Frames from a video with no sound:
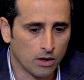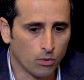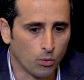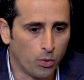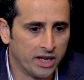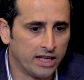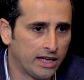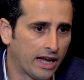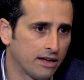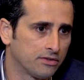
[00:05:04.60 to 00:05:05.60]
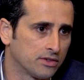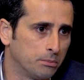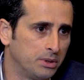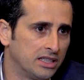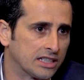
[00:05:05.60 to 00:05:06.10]
we have to
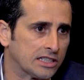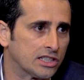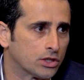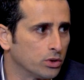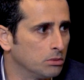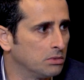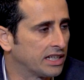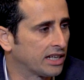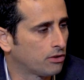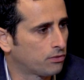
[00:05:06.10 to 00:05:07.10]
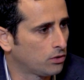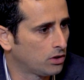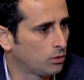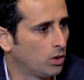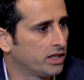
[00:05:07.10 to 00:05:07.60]
be extremely careful
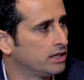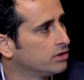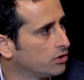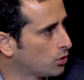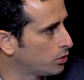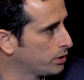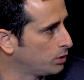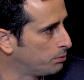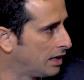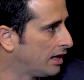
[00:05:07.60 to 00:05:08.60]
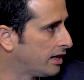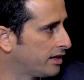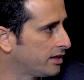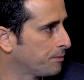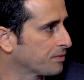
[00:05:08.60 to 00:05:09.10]
on what inventory we
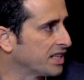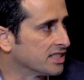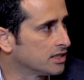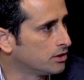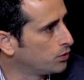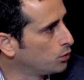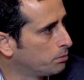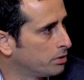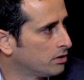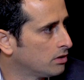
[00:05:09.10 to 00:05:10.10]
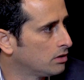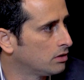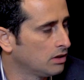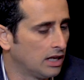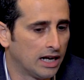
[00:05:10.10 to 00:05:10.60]
buy. is it viewable,
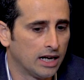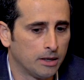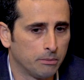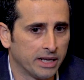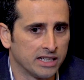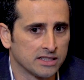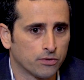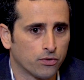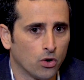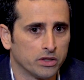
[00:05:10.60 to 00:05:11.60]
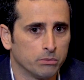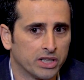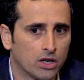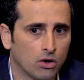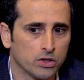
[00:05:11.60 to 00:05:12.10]
and is it fraud? And
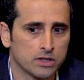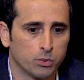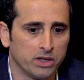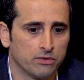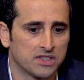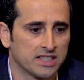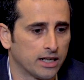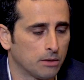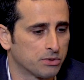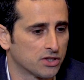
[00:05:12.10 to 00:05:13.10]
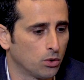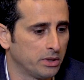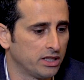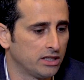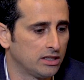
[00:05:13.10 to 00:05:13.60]
because we've set up so
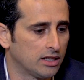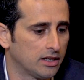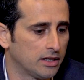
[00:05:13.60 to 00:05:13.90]
many